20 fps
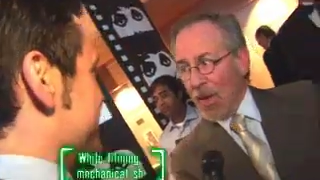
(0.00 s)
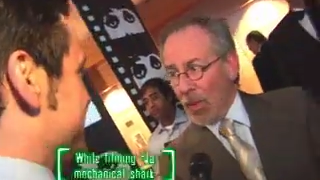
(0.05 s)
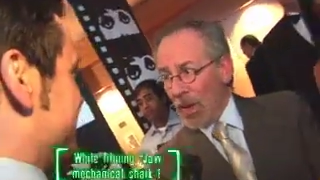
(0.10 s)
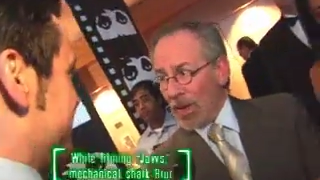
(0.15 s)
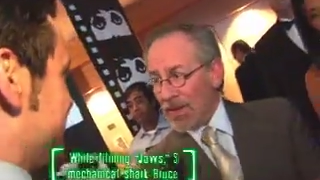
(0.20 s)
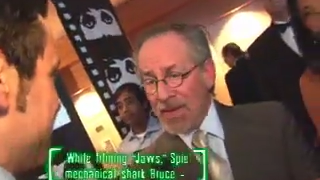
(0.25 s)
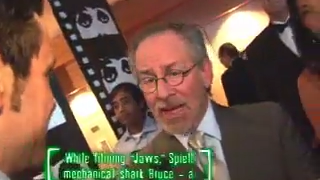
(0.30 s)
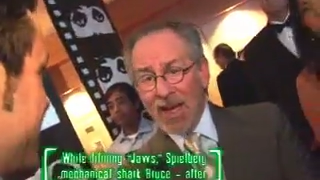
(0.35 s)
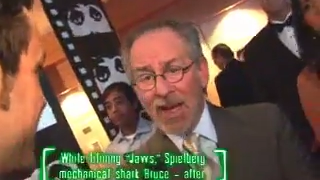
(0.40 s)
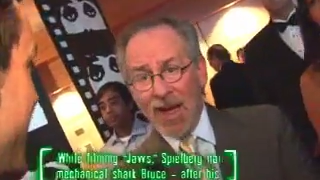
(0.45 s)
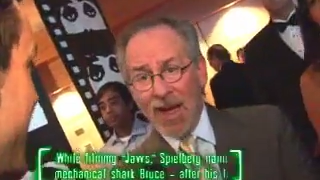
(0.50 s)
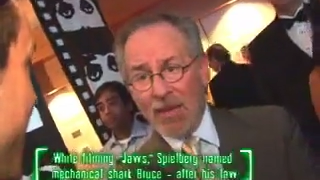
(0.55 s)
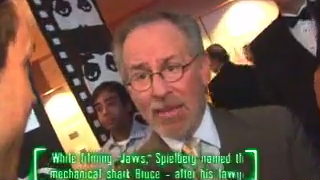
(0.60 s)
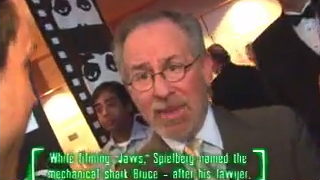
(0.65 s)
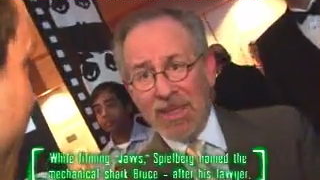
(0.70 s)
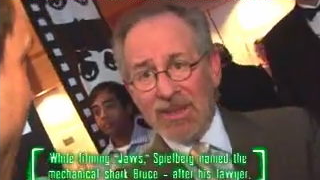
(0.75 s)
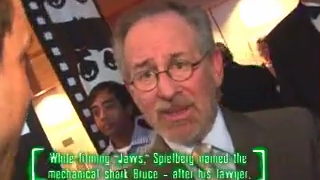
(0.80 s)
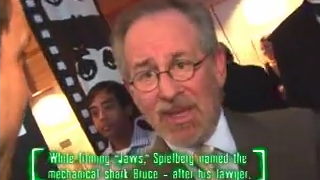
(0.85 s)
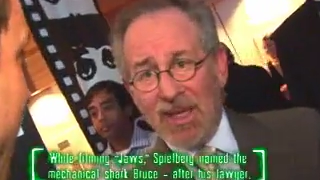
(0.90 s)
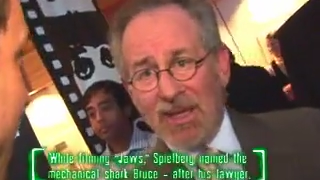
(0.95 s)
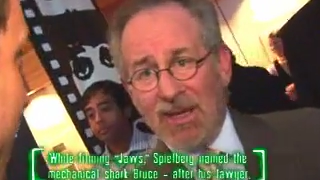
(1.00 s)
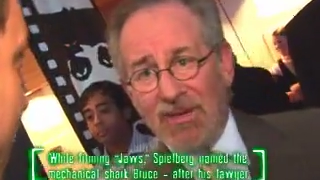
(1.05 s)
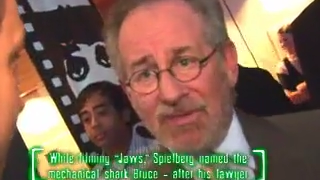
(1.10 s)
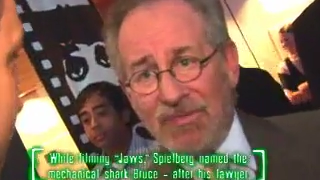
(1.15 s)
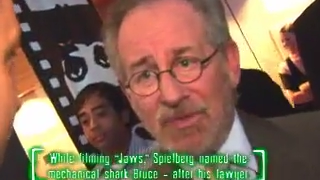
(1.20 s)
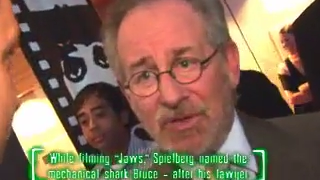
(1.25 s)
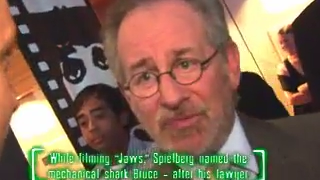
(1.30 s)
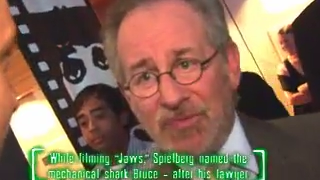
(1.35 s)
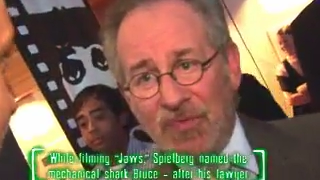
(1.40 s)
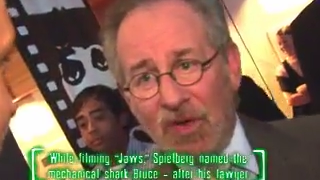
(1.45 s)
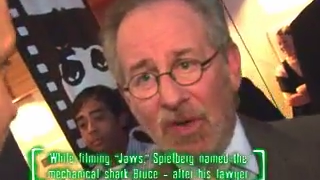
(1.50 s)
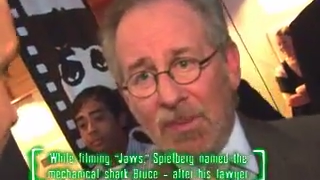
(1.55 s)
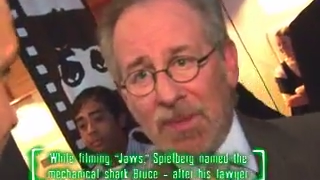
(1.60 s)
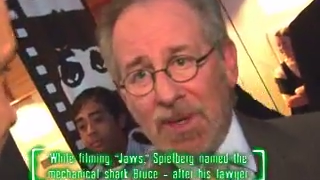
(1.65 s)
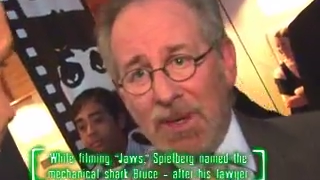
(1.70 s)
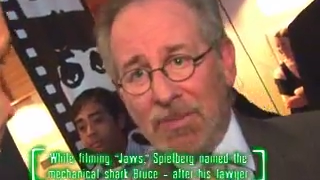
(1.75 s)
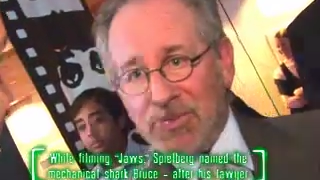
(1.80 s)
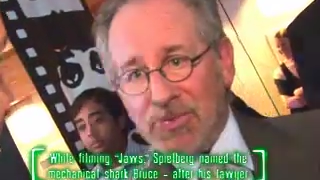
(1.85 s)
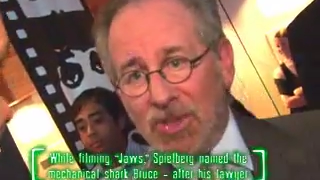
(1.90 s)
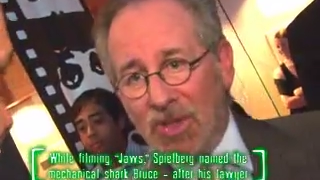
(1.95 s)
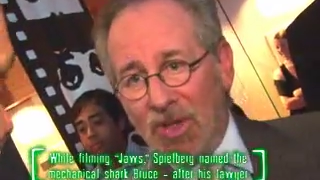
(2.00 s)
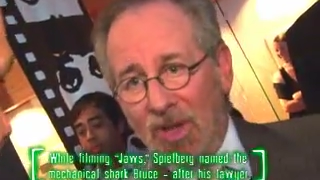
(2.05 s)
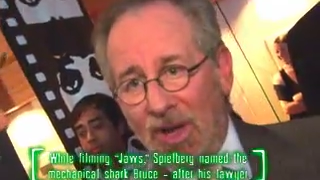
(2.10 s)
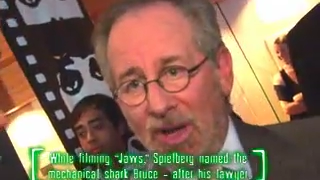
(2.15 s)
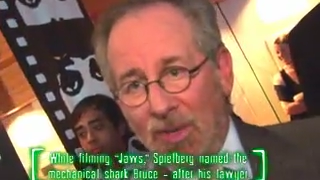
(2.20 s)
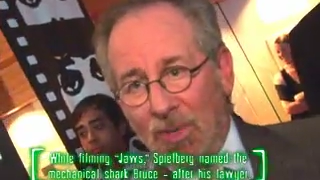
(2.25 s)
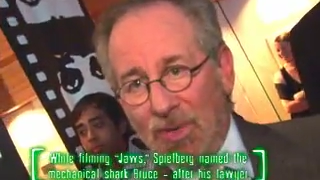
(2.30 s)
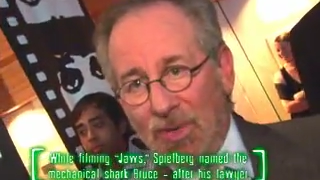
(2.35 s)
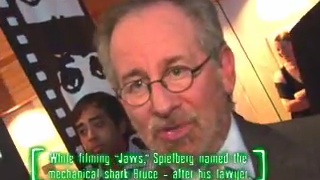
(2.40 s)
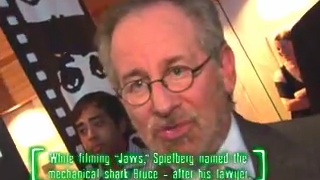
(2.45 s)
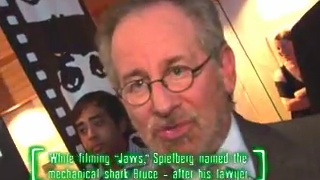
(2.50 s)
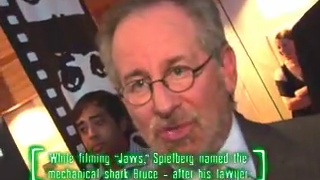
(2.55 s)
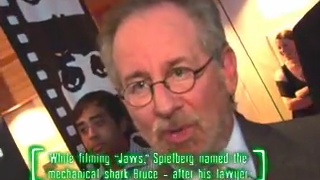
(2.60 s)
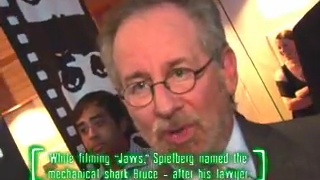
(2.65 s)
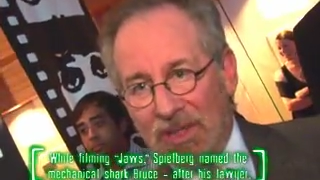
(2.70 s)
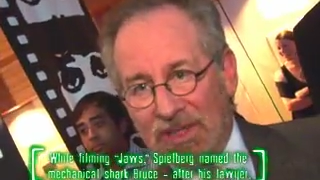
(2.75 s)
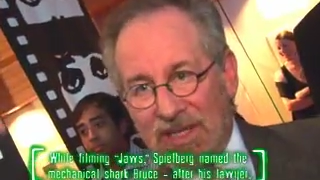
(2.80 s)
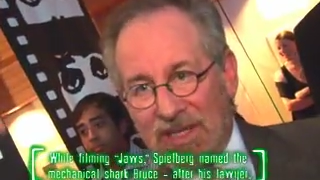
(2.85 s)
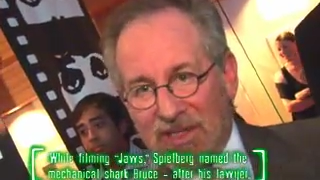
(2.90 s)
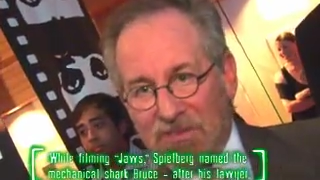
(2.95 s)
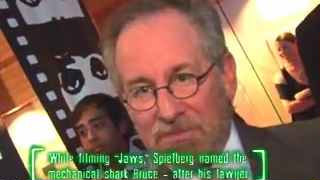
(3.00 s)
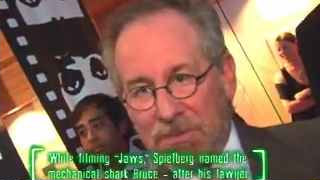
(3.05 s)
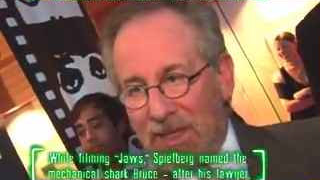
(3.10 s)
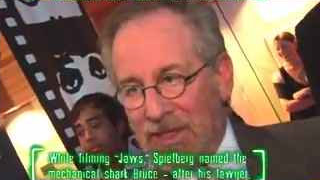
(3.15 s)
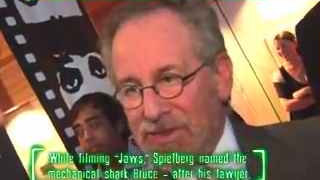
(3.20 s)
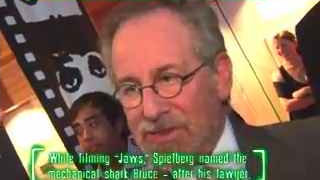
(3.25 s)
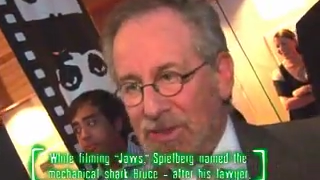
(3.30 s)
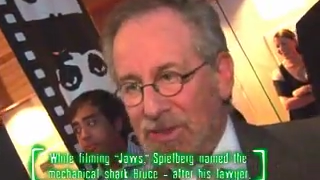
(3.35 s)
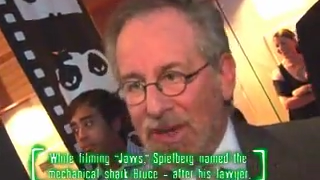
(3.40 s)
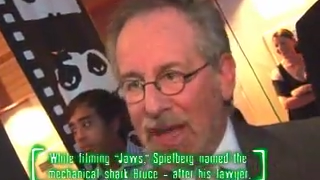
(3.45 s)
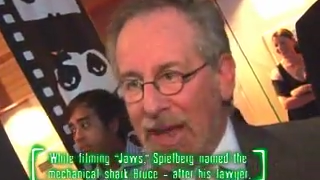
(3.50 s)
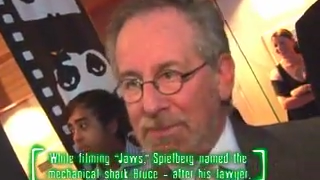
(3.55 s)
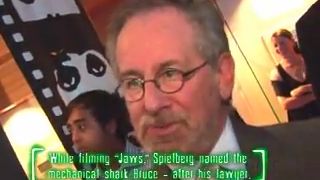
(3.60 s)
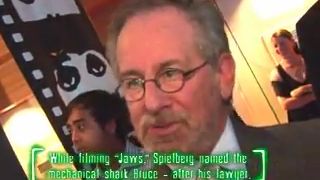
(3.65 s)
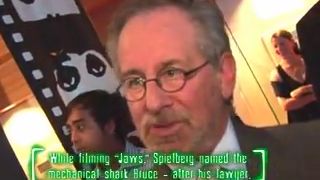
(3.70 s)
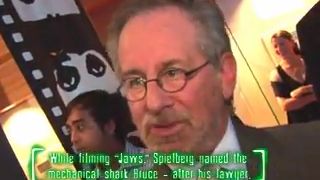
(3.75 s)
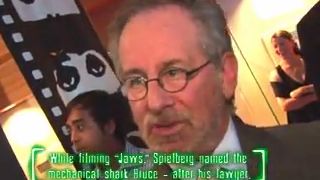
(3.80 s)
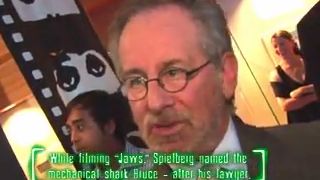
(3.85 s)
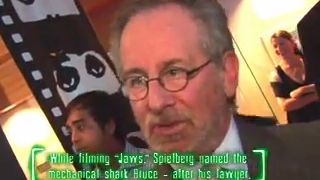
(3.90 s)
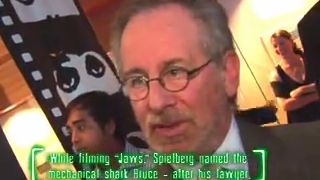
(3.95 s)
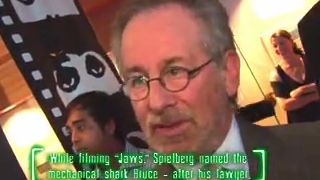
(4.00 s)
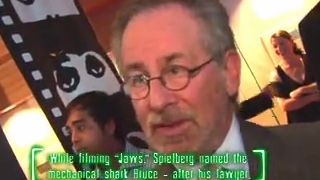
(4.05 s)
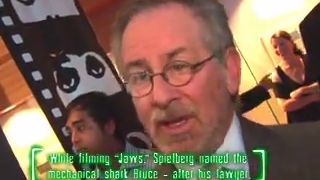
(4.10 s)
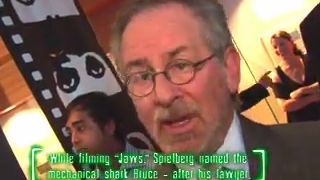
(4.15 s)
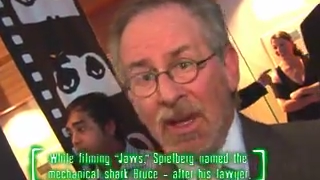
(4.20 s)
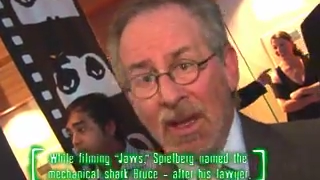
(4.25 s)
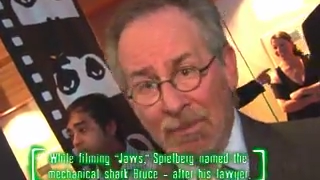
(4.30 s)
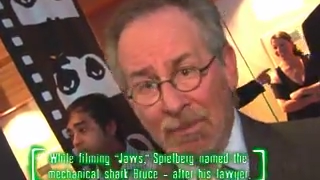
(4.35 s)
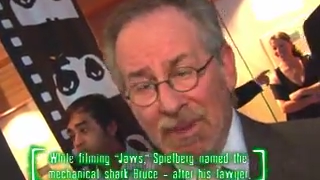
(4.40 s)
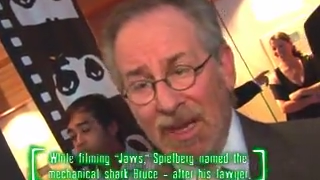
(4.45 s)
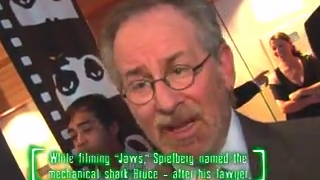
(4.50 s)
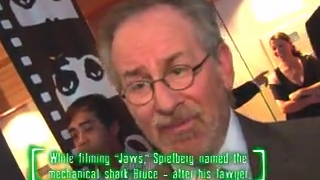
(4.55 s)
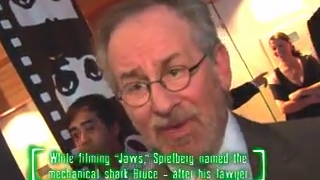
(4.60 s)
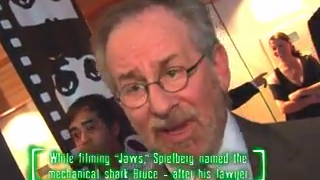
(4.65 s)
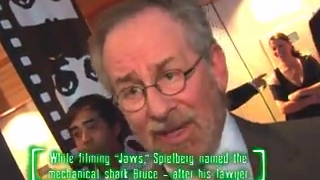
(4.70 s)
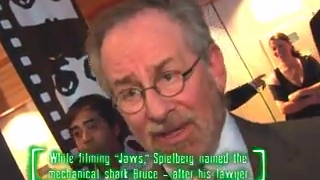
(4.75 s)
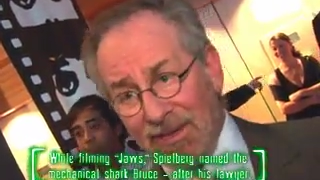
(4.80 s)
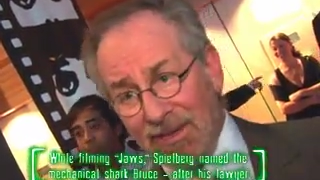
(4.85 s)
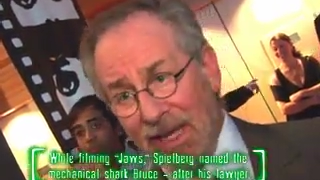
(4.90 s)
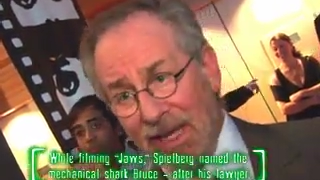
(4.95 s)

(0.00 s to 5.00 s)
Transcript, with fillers: Well, yeah. I mean, if a film comes along where the story takes place here, absolutely. But I've had a